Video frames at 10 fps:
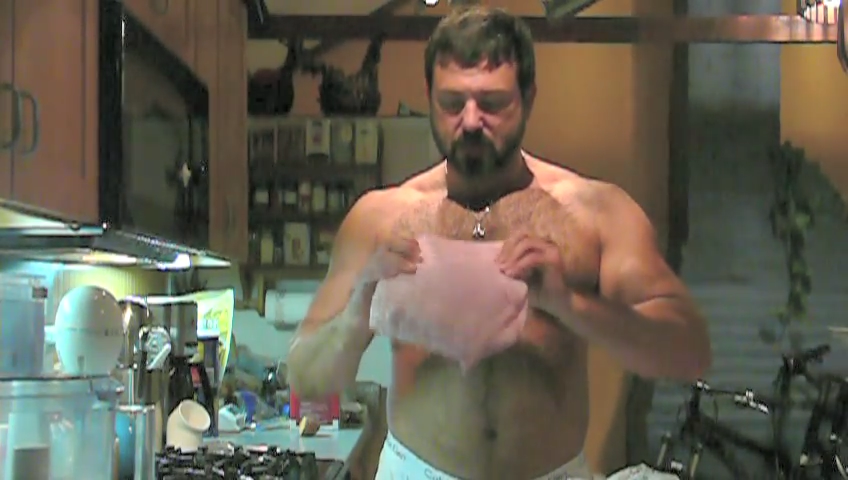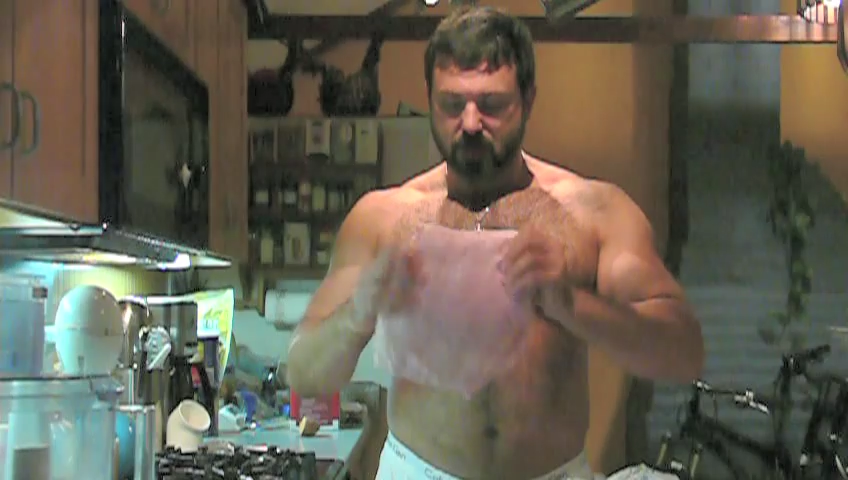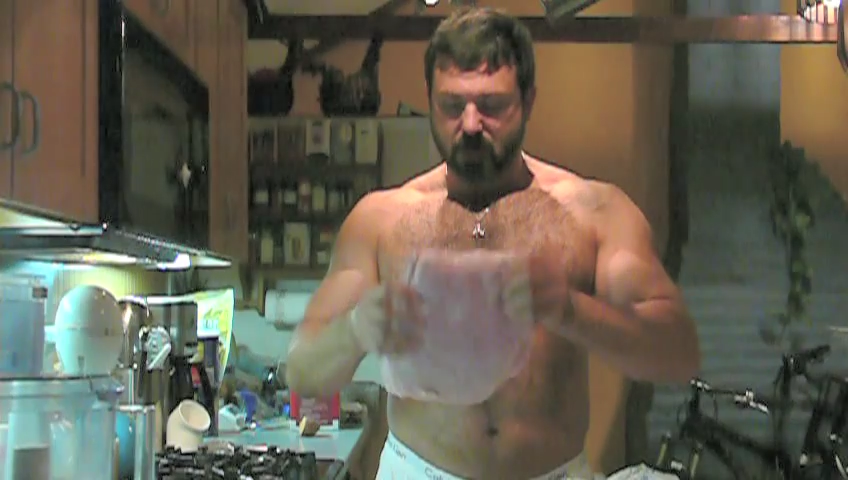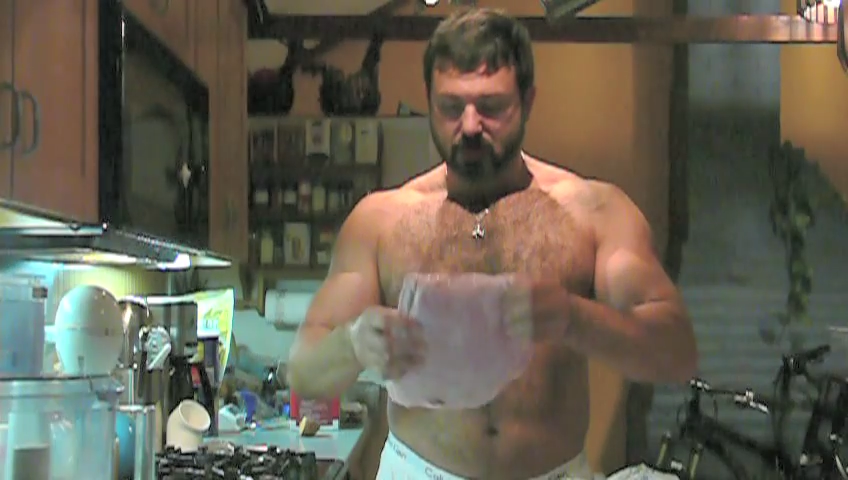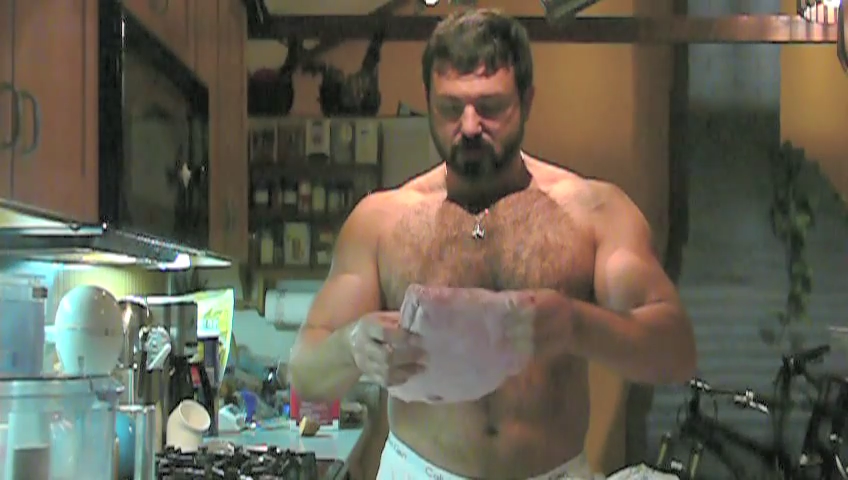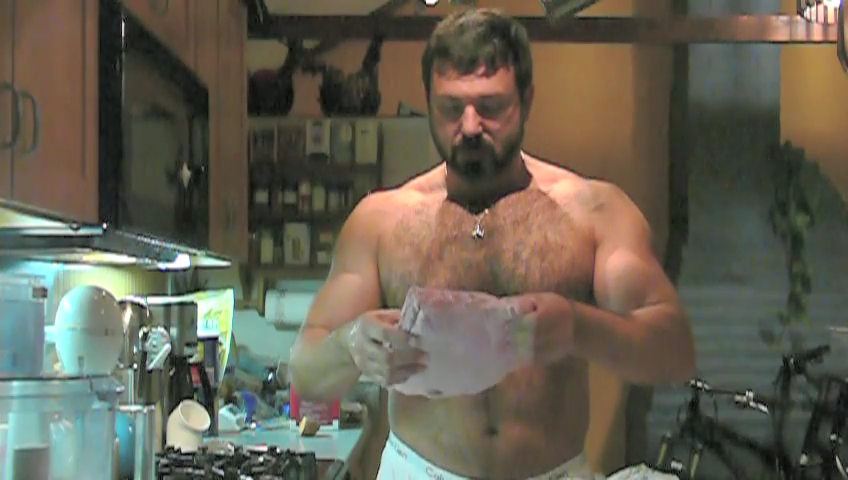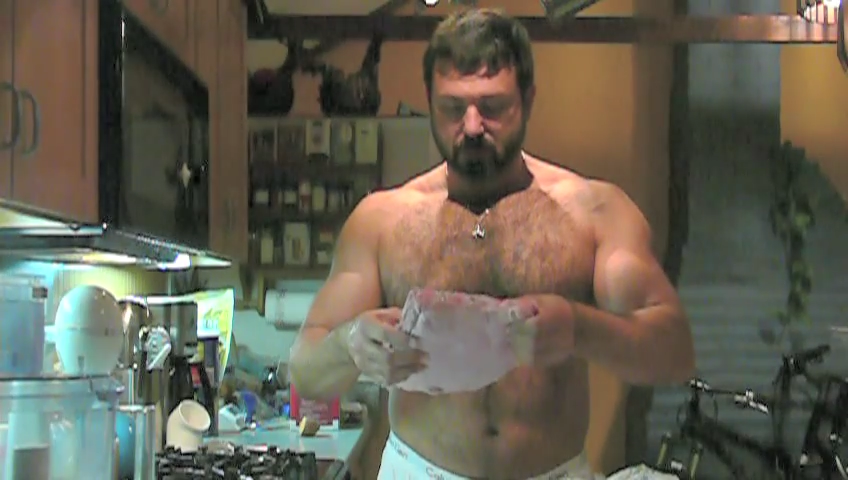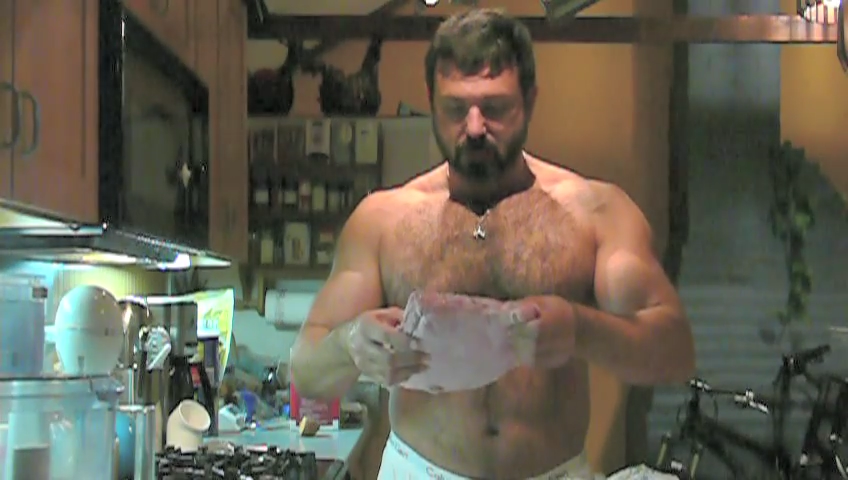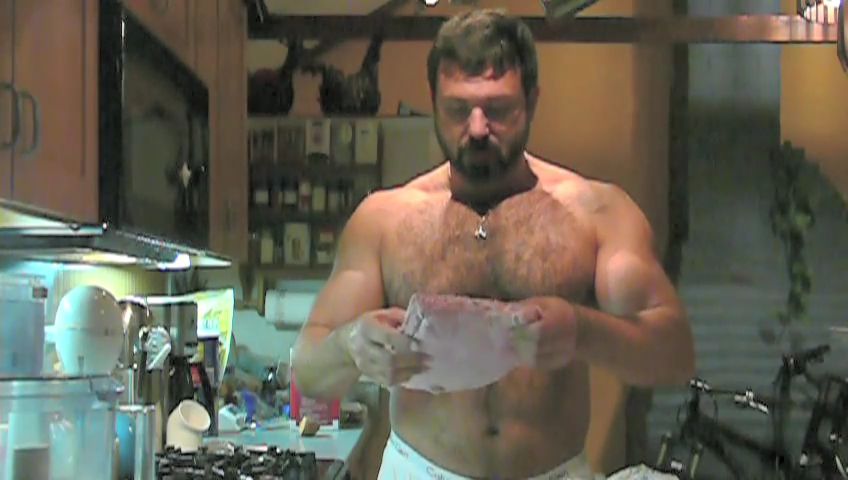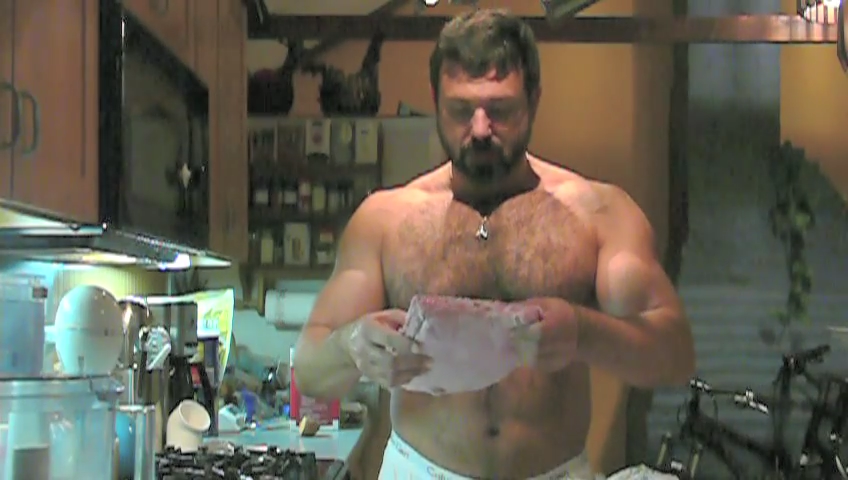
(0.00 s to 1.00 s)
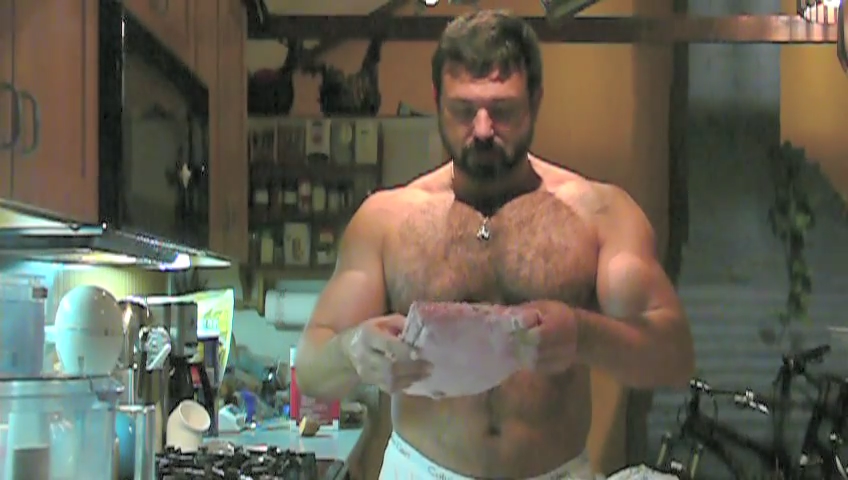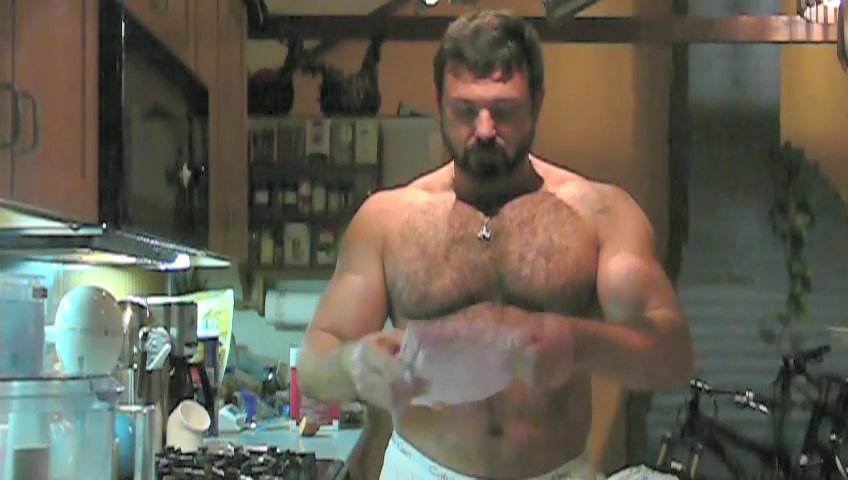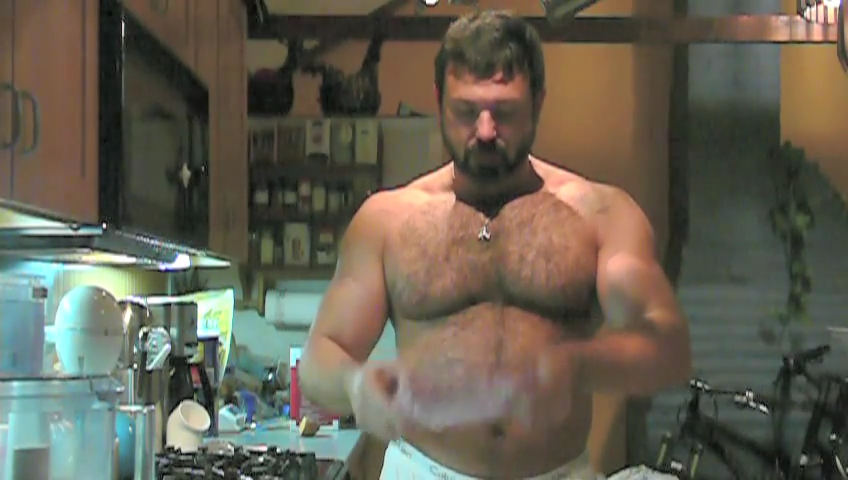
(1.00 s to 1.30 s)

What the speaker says: You're not going to do anything to